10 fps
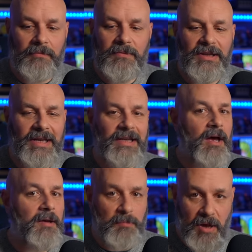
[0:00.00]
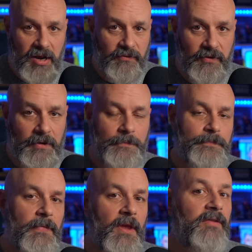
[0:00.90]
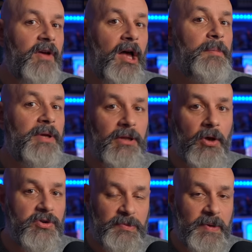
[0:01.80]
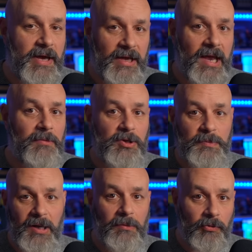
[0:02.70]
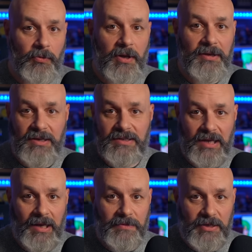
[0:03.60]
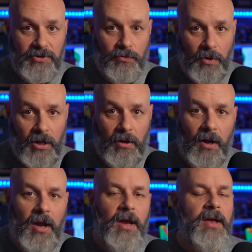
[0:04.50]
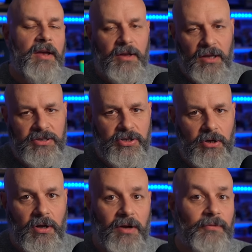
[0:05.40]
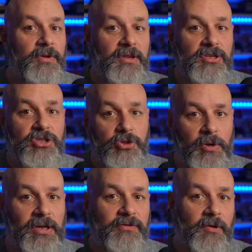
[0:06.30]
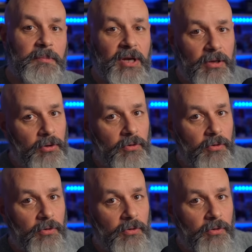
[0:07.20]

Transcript: lead on benefit of helping low spec gamers be able to run these games as well. Let's start off with this tweet from Pierre-Lu